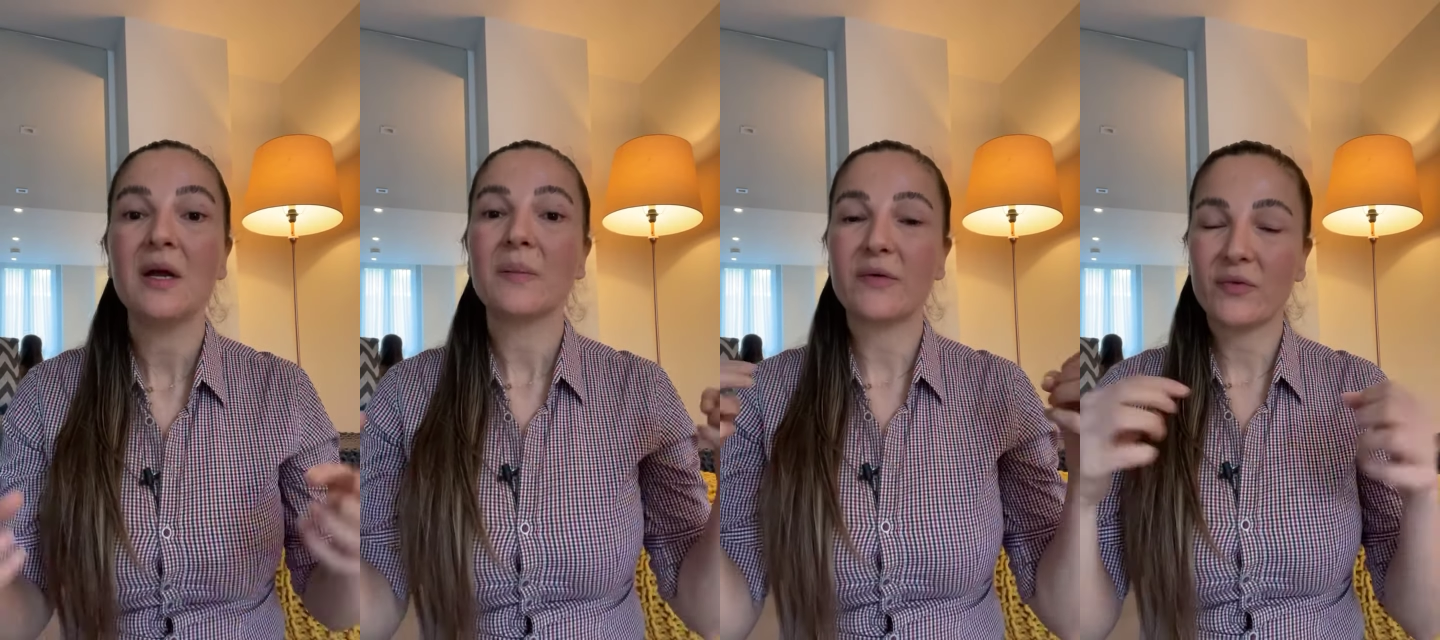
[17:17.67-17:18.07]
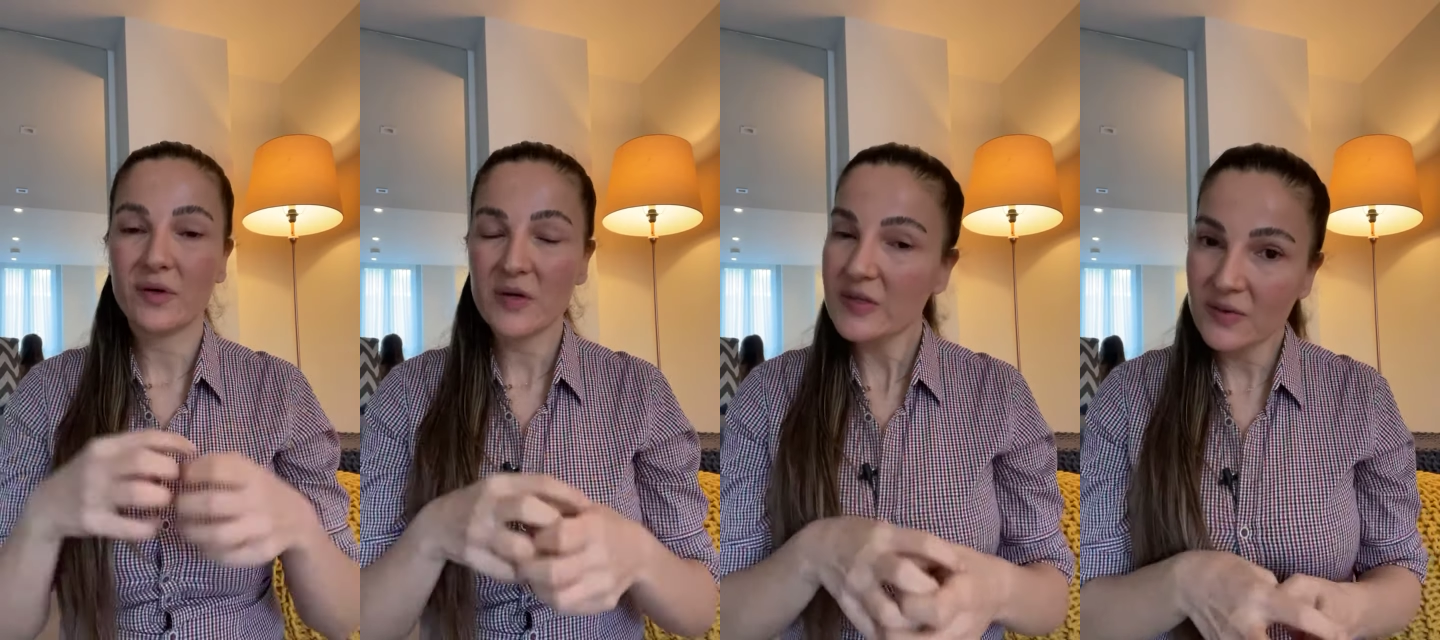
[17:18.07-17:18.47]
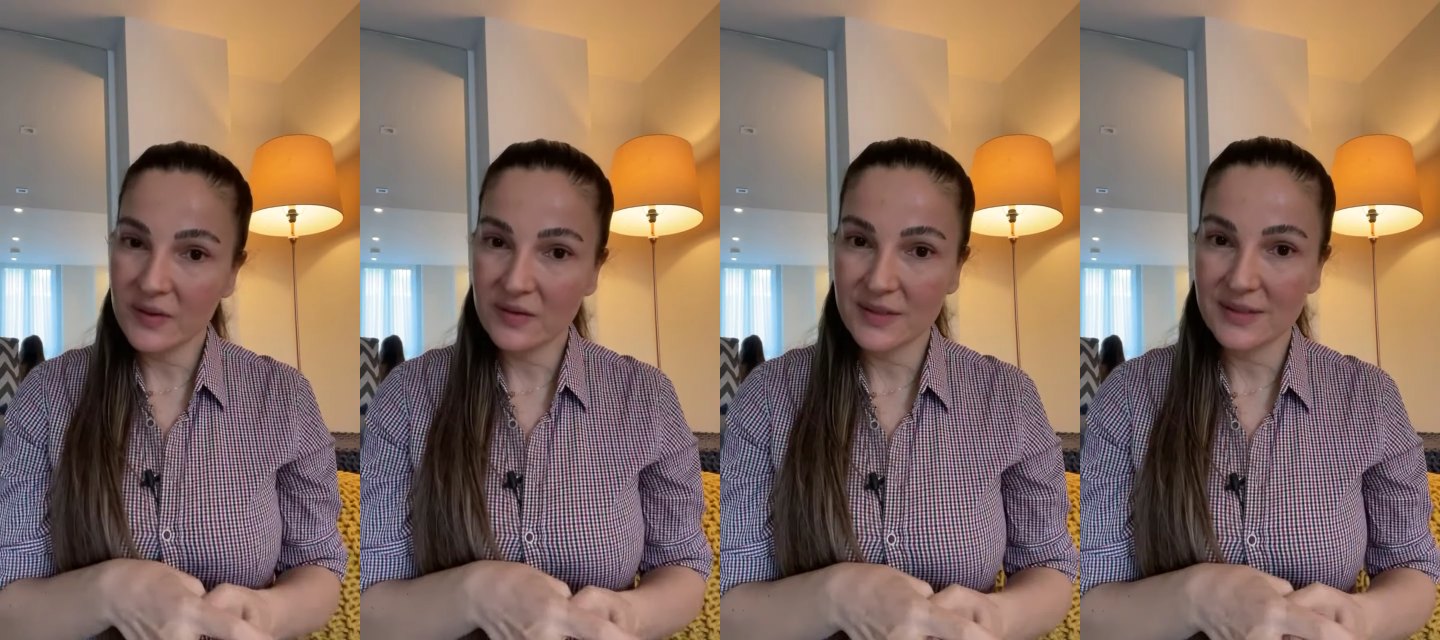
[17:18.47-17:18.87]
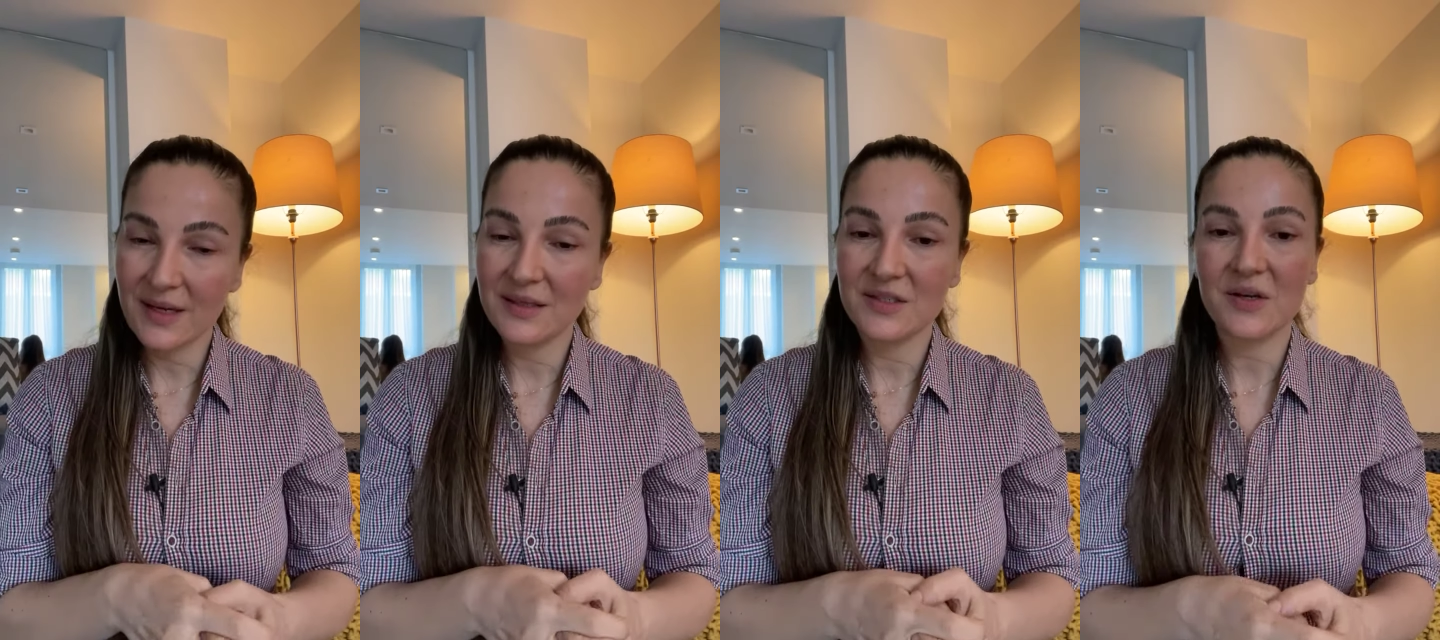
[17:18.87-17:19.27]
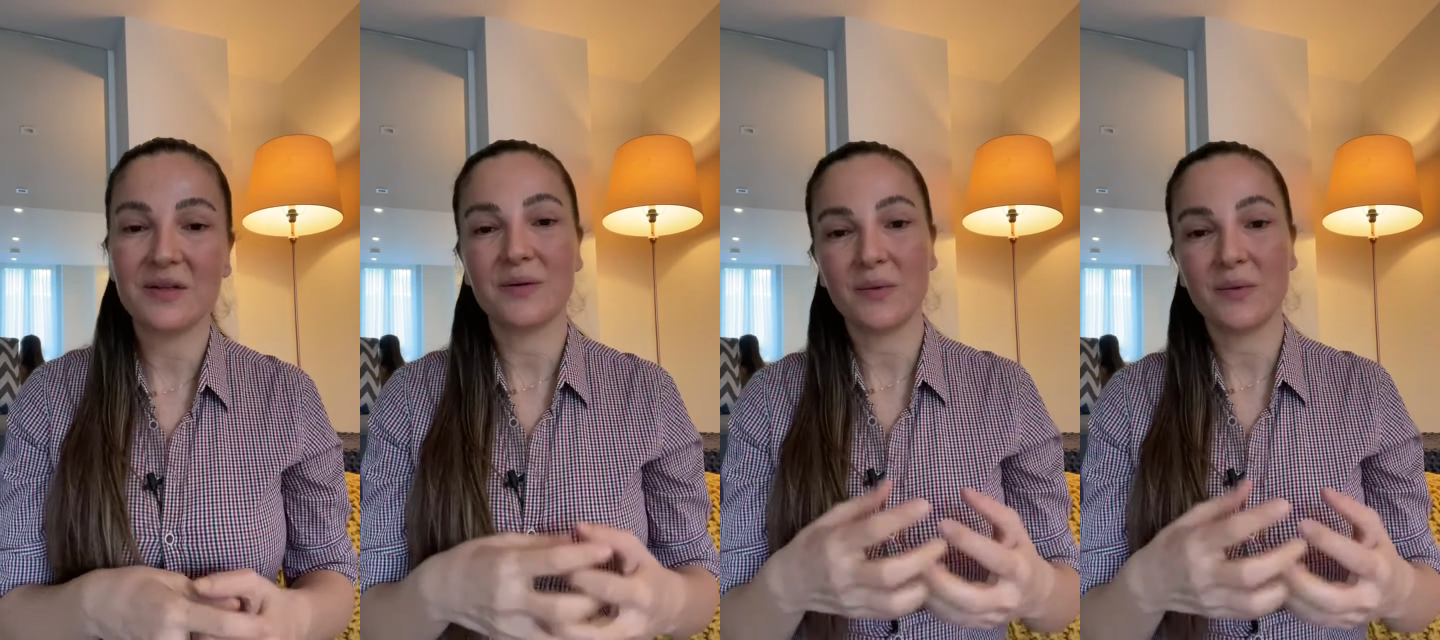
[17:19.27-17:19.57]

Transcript: But for us to understand each other,